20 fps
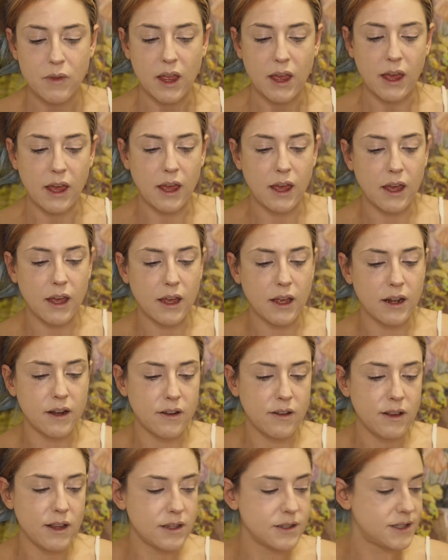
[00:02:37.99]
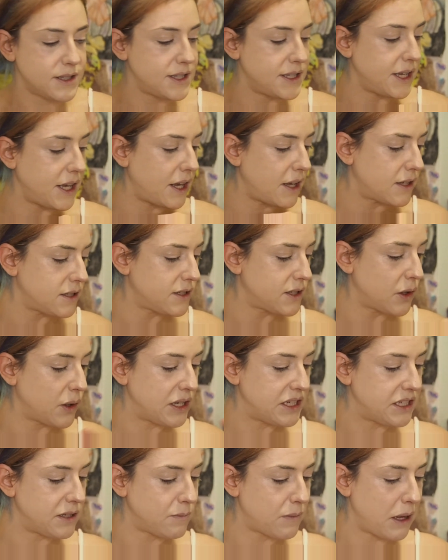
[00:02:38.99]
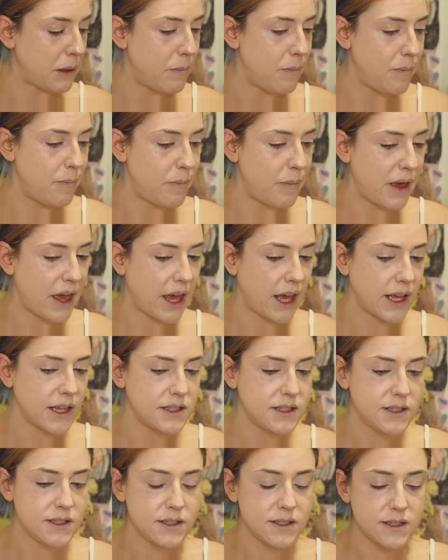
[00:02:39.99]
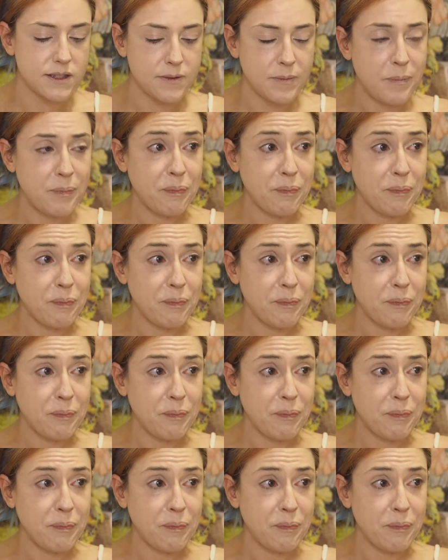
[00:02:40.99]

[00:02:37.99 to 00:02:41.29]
And let's see, so I did my base,